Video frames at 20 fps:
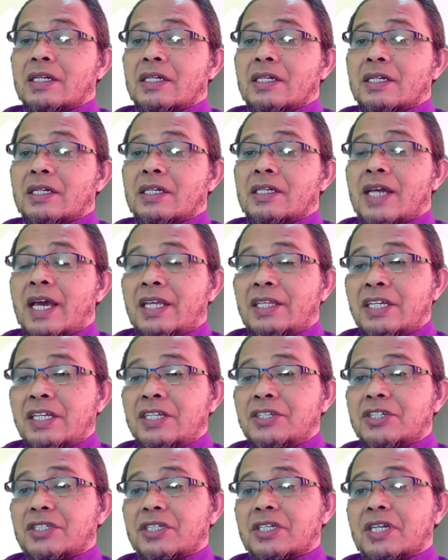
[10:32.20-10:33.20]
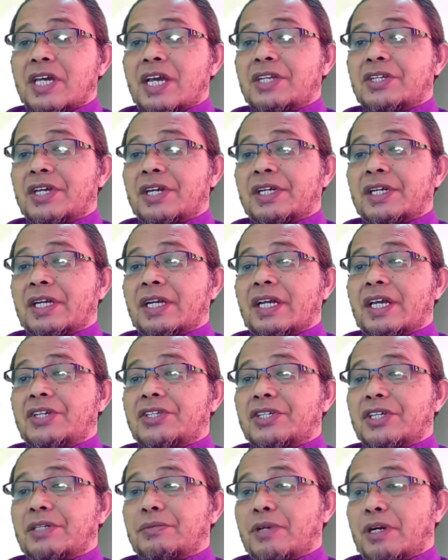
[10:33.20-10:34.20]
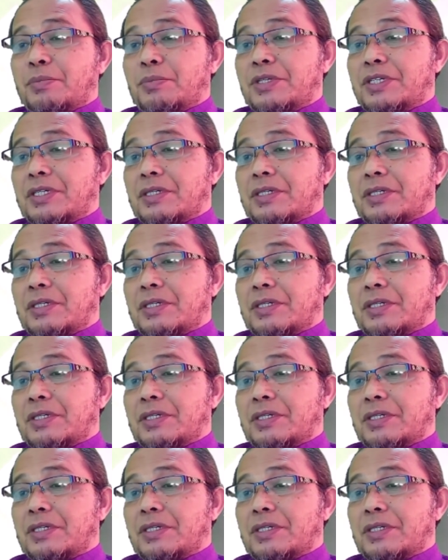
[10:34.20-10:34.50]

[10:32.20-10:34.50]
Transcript: The 1969 general election